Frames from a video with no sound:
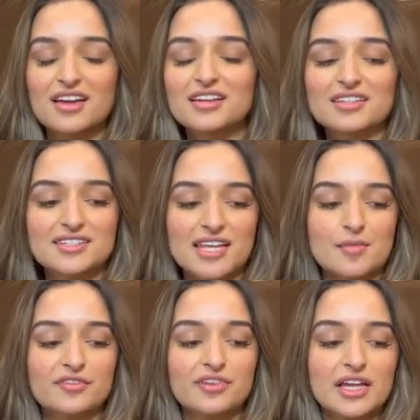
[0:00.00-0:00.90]
is
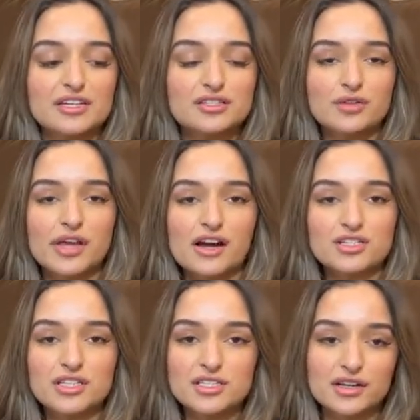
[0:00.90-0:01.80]
salmon fillets. So they
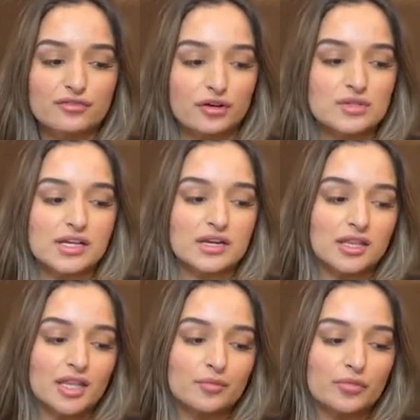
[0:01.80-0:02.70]
actually just stay frozen
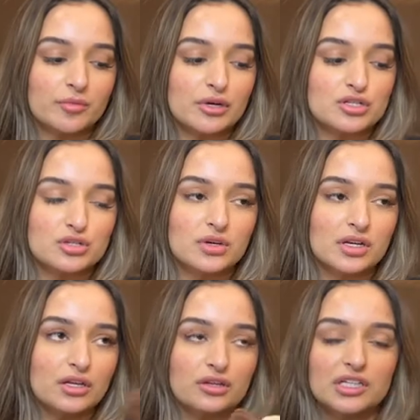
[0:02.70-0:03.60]
and then much you can
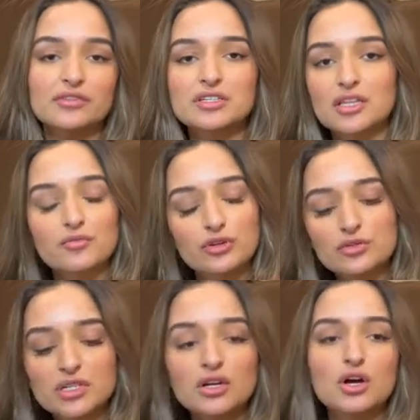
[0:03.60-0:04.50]
either give it to them
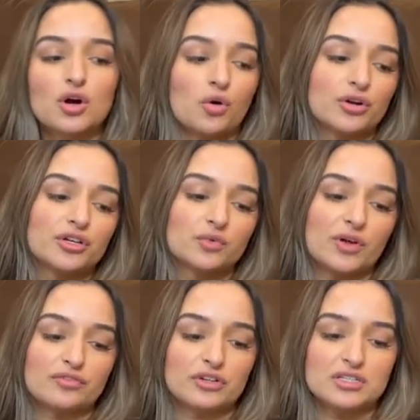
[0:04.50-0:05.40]
frozen or you can
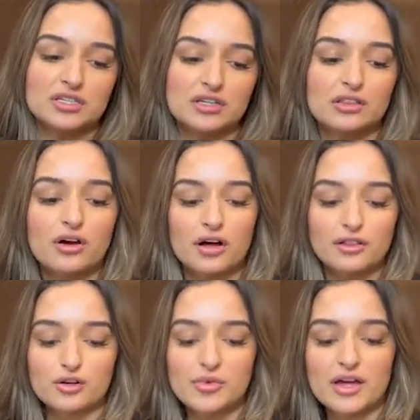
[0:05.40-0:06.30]
wait for it to thaw a
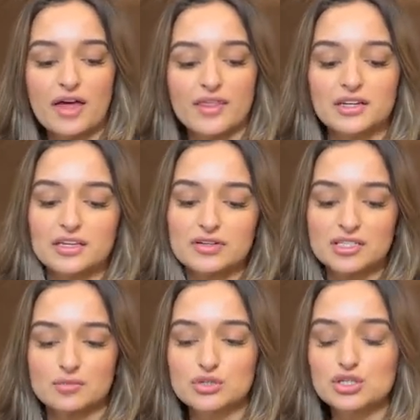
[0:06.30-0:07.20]
little bit and then give it to
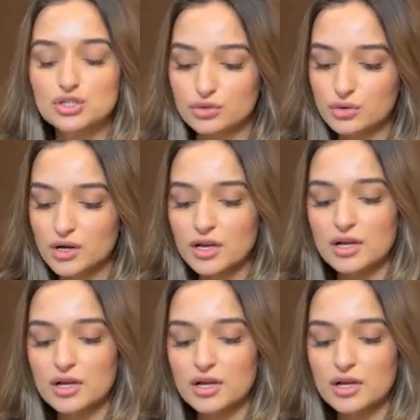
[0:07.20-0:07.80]
them to chew.